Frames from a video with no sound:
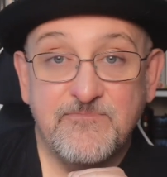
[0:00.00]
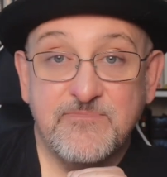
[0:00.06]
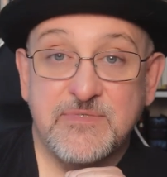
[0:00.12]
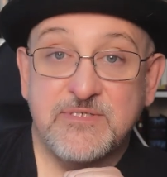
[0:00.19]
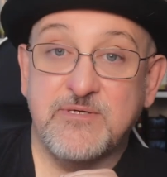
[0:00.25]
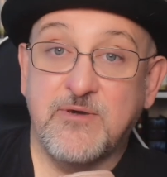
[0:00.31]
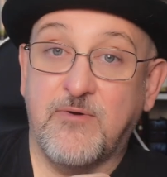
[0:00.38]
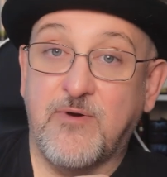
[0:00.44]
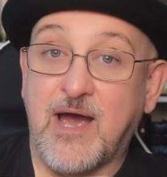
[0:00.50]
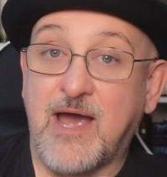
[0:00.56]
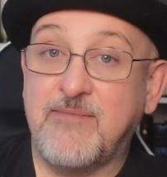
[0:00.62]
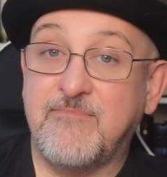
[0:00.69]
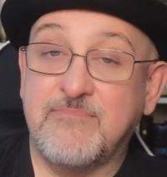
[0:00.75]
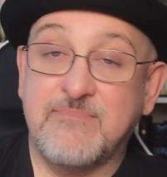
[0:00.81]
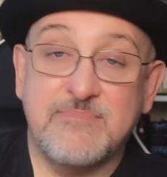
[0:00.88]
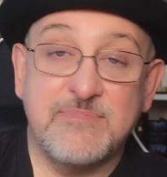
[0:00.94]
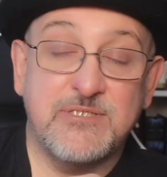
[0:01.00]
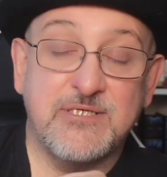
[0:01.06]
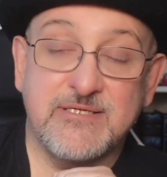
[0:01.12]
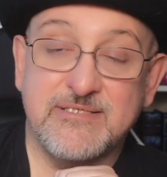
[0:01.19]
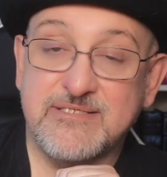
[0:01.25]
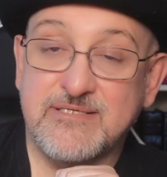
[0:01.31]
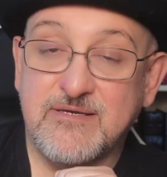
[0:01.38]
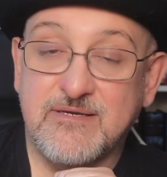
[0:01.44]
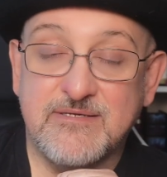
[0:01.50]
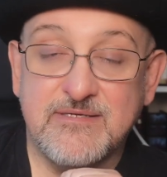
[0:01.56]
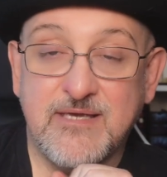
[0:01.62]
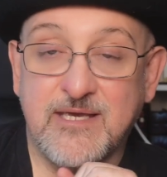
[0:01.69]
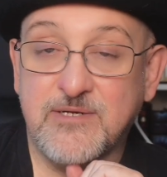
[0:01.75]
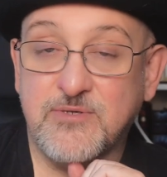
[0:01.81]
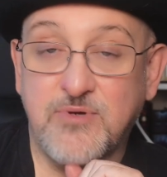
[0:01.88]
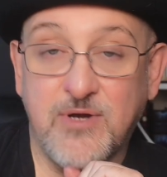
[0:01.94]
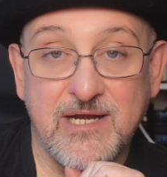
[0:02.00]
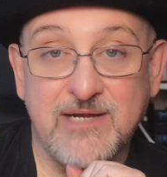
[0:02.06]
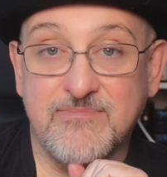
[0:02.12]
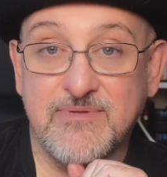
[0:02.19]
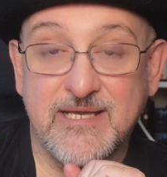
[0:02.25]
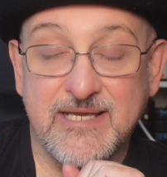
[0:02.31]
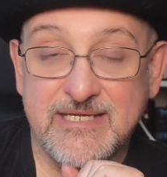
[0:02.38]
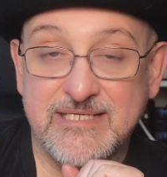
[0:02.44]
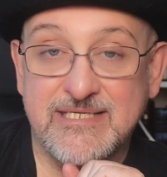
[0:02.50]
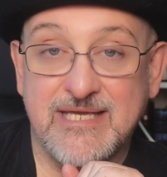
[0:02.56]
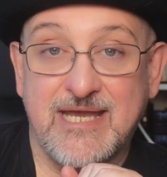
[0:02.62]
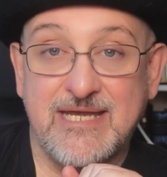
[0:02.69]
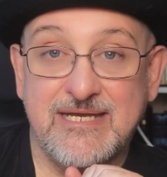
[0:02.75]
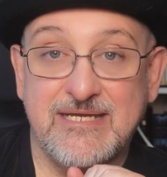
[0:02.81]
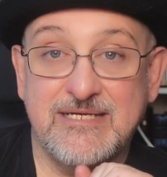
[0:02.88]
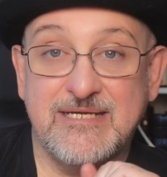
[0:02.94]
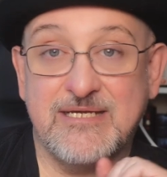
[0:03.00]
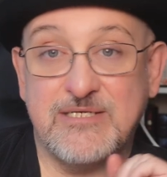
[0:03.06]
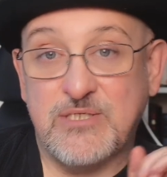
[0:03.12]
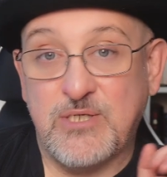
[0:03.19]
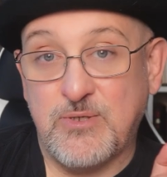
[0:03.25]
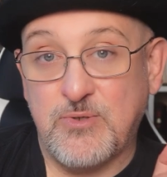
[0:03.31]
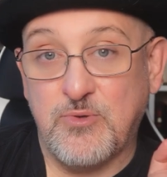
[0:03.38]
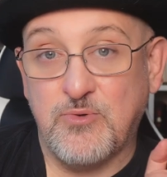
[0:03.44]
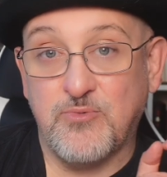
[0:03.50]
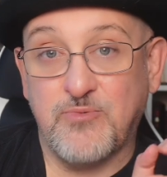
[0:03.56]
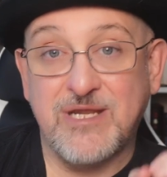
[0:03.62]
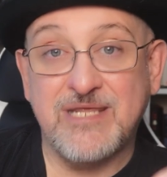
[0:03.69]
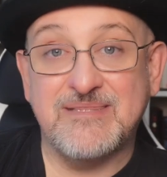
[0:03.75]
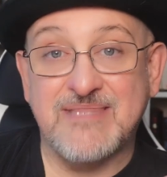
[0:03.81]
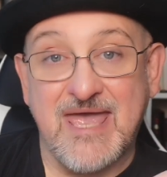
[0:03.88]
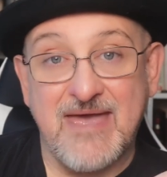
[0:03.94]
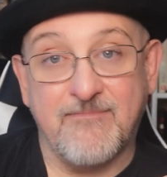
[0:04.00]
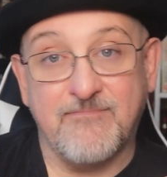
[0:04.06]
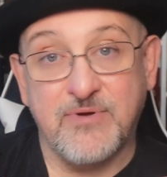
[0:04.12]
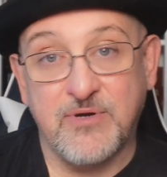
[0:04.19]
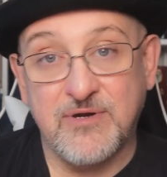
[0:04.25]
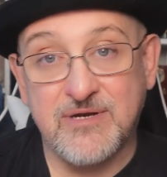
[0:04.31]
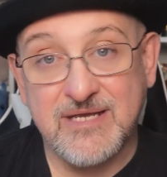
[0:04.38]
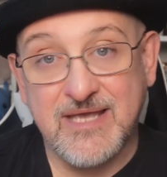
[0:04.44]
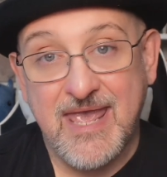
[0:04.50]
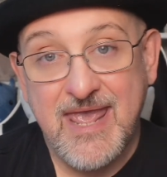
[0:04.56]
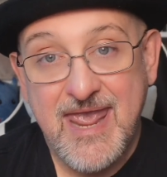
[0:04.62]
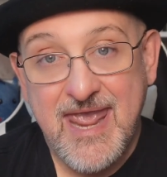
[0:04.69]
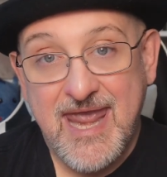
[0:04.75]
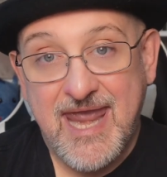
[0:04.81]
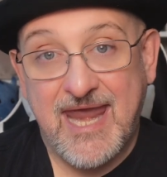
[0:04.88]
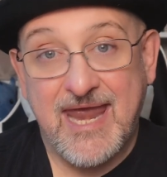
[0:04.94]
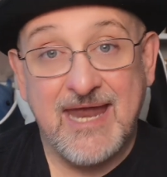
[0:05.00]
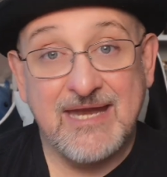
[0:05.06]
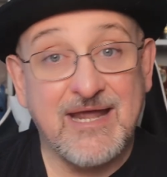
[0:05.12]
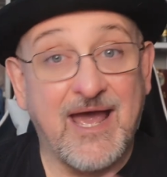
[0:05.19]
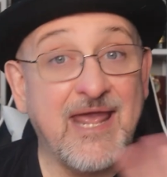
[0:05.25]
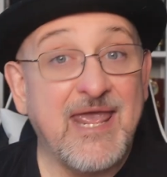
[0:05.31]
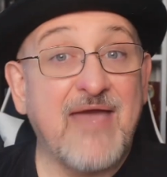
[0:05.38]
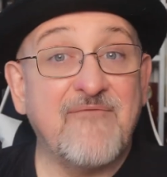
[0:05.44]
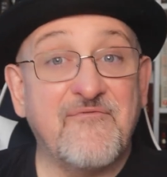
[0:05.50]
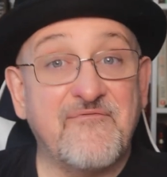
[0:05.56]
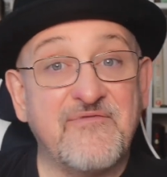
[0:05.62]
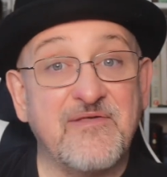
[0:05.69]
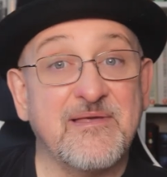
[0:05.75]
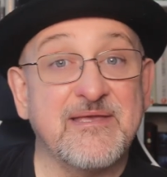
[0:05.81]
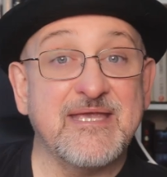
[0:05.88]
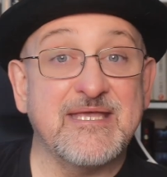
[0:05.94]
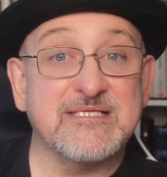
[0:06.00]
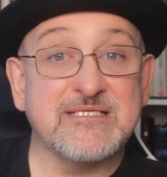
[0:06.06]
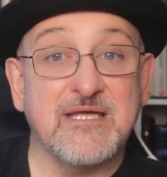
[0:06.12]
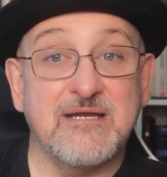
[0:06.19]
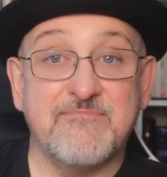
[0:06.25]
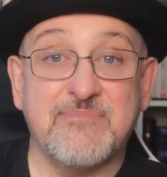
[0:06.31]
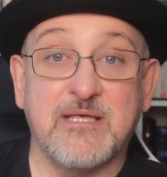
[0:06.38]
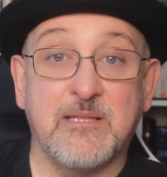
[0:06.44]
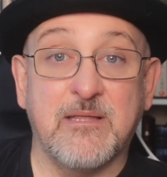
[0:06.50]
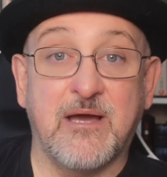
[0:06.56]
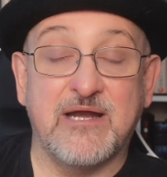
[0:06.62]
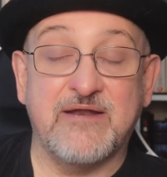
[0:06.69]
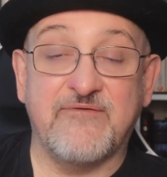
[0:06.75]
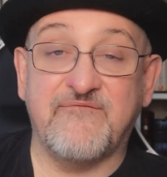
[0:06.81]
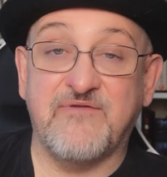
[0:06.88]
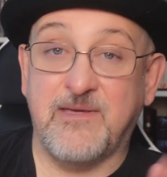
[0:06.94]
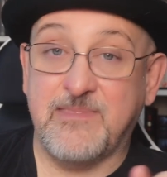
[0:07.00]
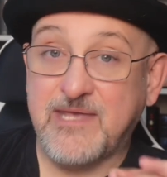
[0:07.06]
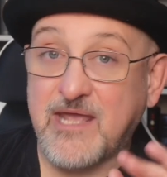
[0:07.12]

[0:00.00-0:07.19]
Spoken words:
So I'm just incredibly excited to read that book, and I have a feeling it's going to be a lot of fun.